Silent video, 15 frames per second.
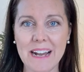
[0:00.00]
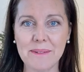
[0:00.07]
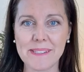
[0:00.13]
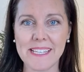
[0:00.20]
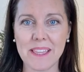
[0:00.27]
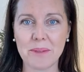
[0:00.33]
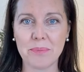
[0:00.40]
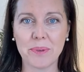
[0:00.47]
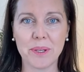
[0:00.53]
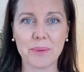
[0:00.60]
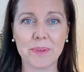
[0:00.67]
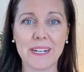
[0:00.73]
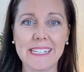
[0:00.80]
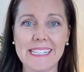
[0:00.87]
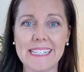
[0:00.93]
was at the point
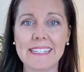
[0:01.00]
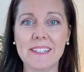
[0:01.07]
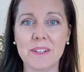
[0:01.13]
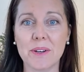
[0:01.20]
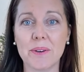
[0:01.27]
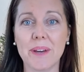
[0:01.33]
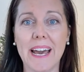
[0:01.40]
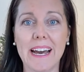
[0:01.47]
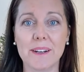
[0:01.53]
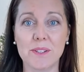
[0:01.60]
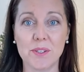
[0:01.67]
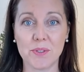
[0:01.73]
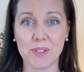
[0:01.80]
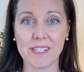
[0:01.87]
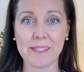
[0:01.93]
where I didn't know how to
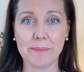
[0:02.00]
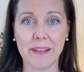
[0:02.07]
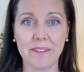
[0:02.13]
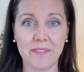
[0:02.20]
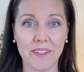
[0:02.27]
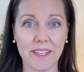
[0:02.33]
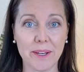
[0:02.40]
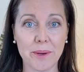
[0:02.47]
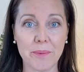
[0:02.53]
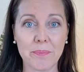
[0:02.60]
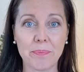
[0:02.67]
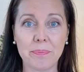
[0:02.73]
dress my figure.